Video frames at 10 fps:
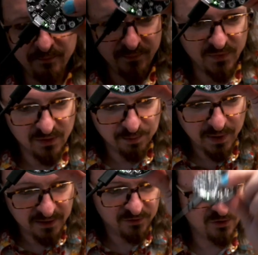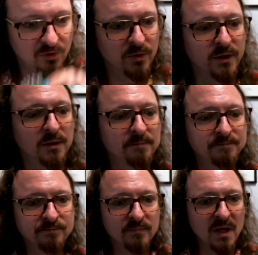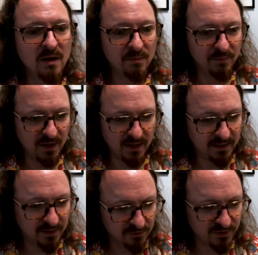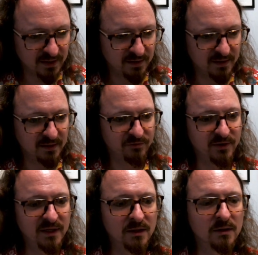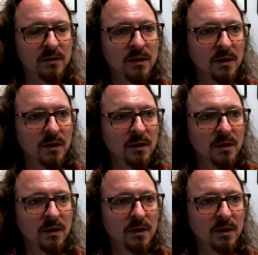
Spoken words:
This button's still working. I don't see anything different here.